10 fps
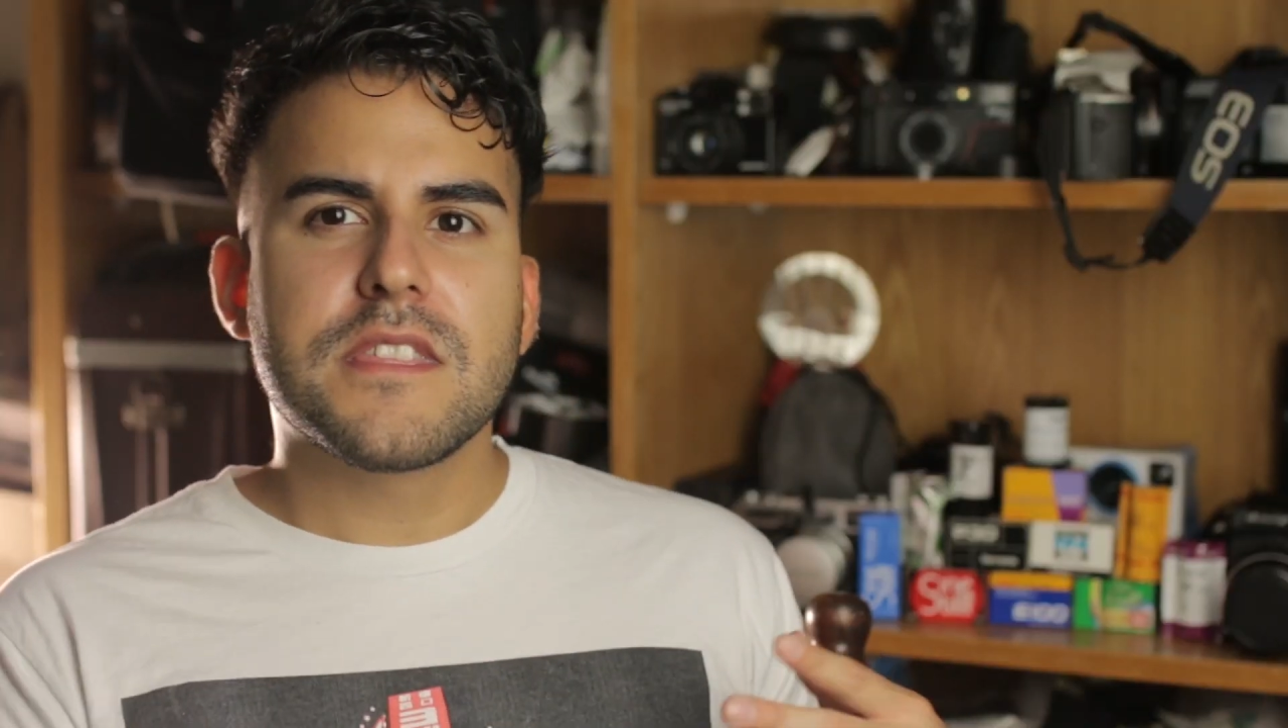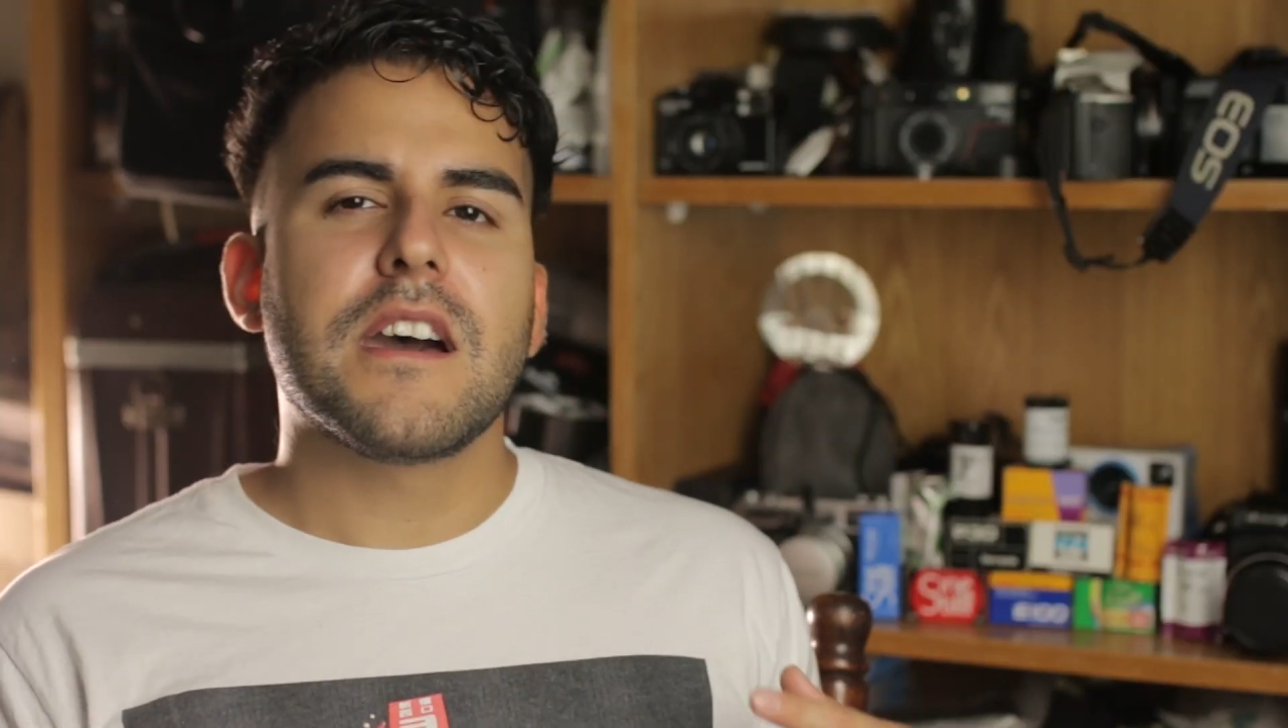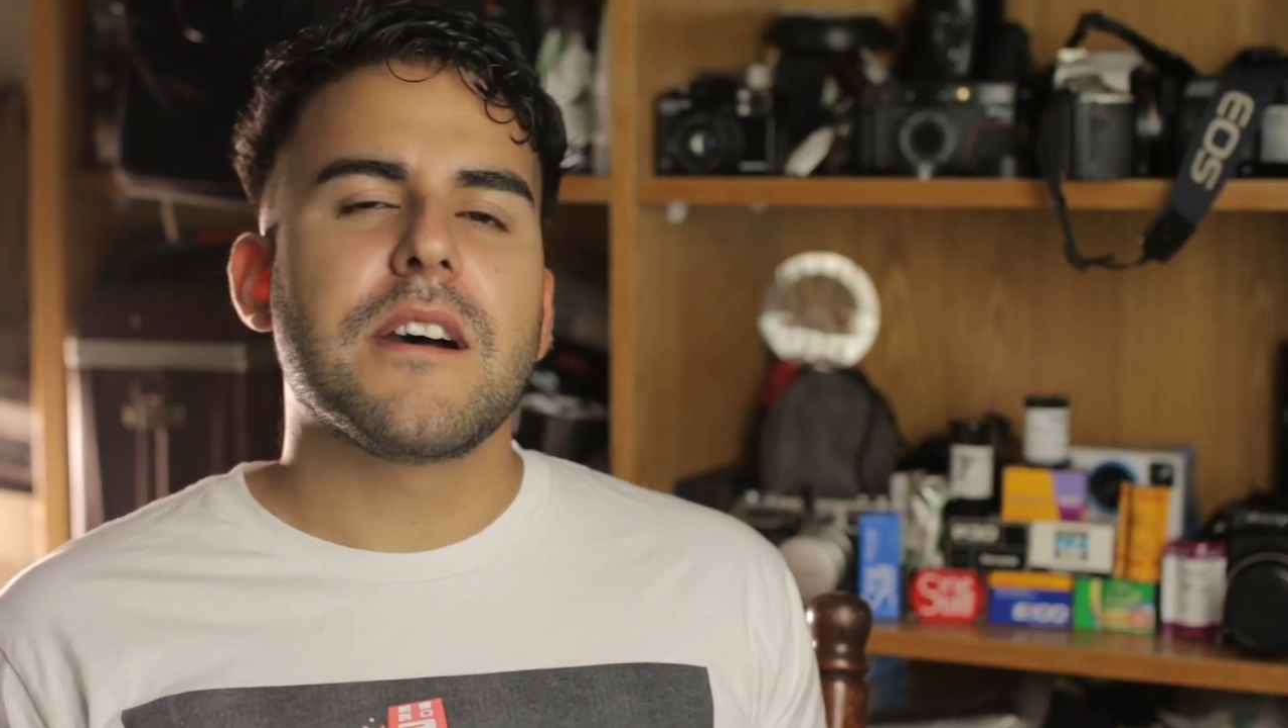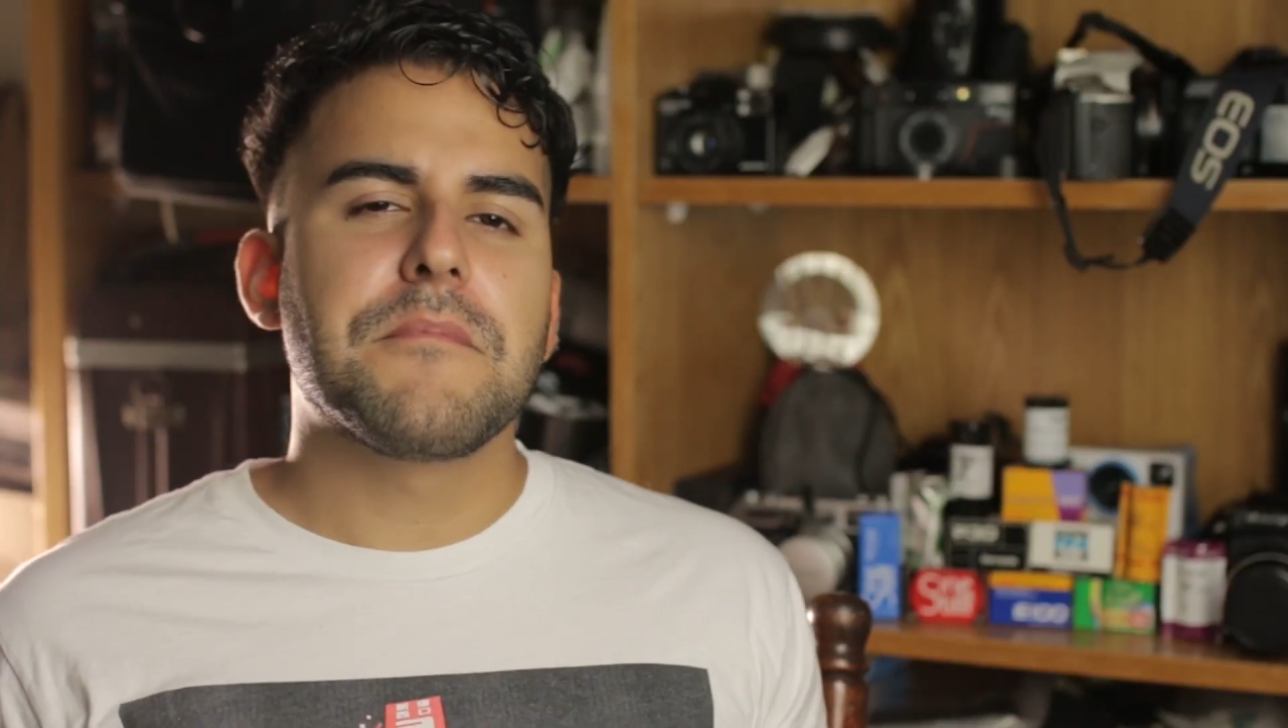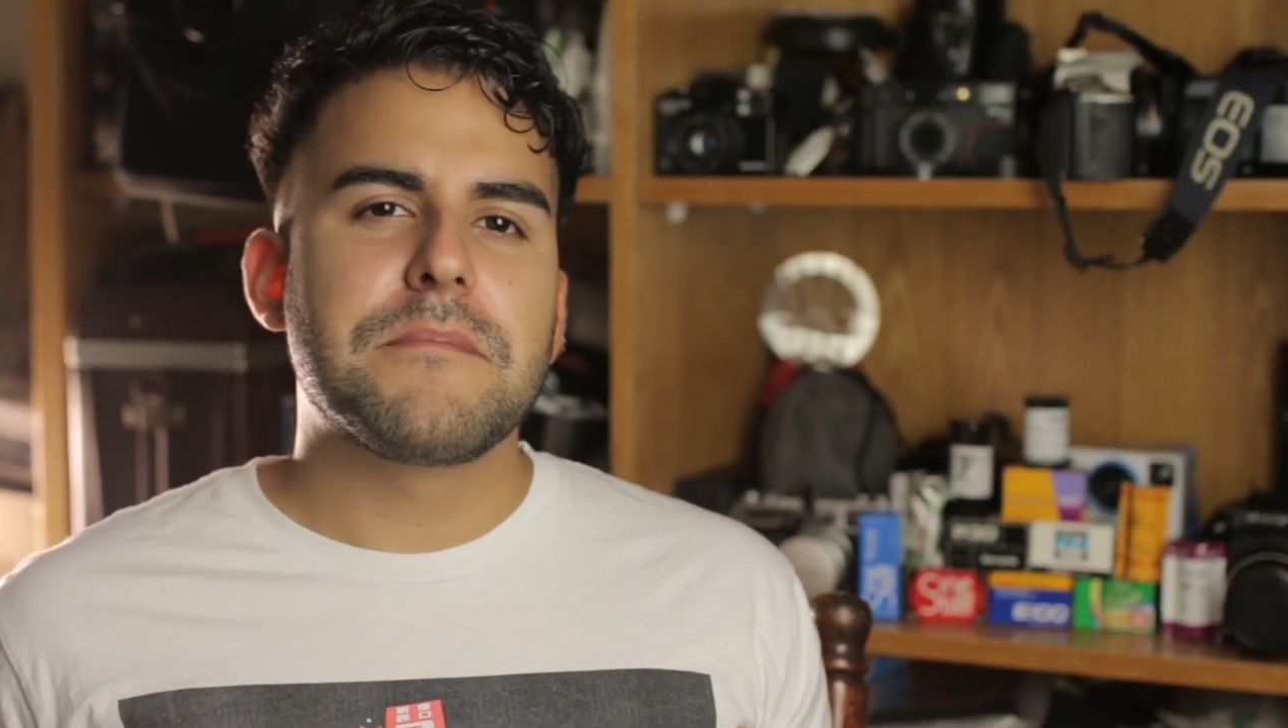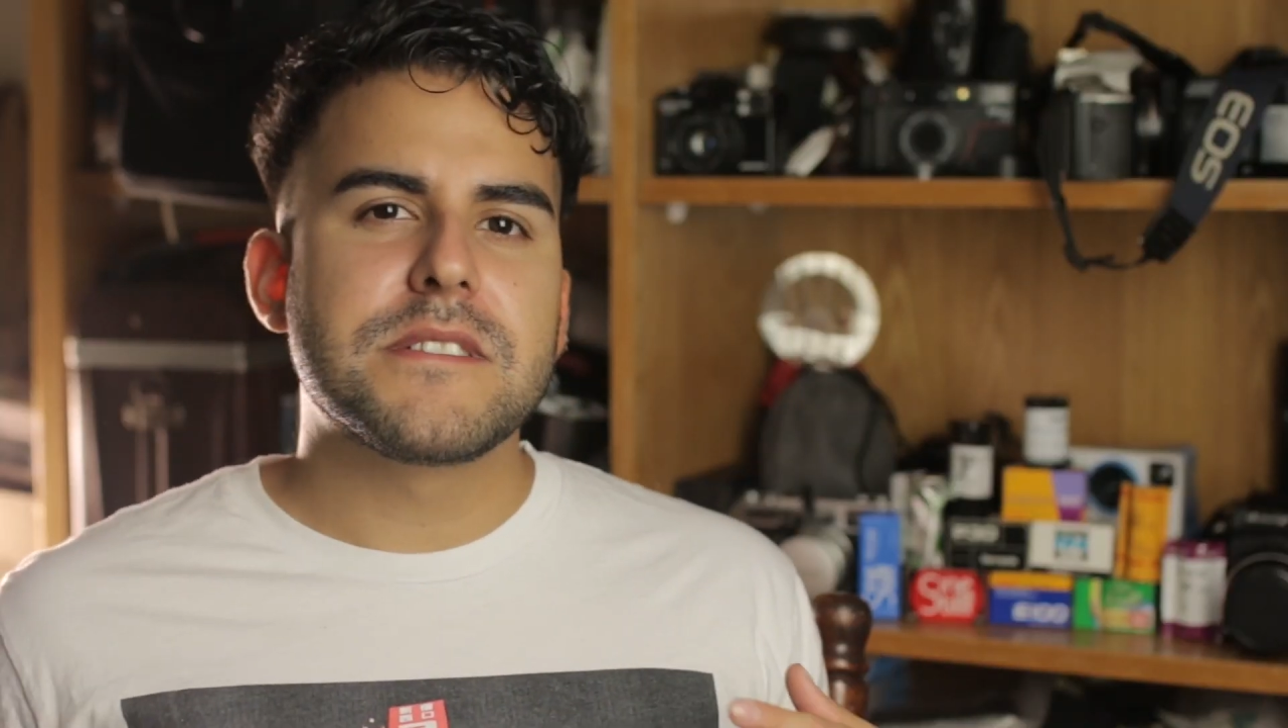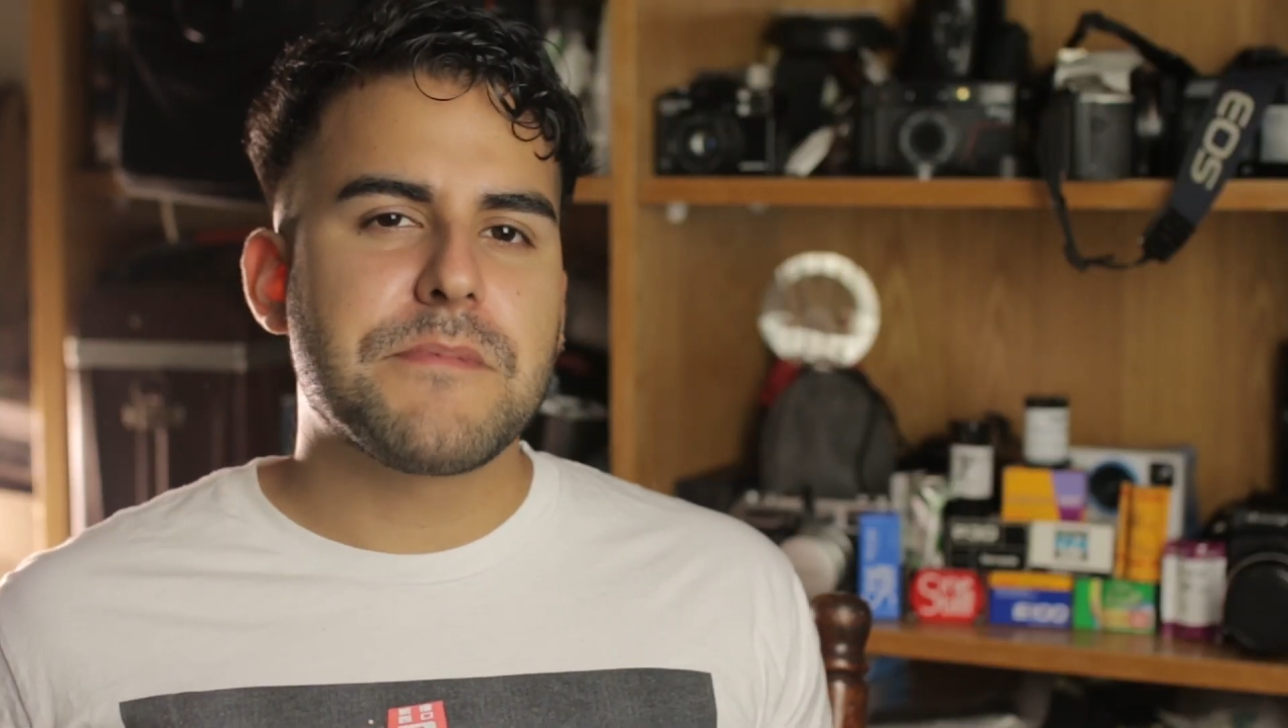There are maybe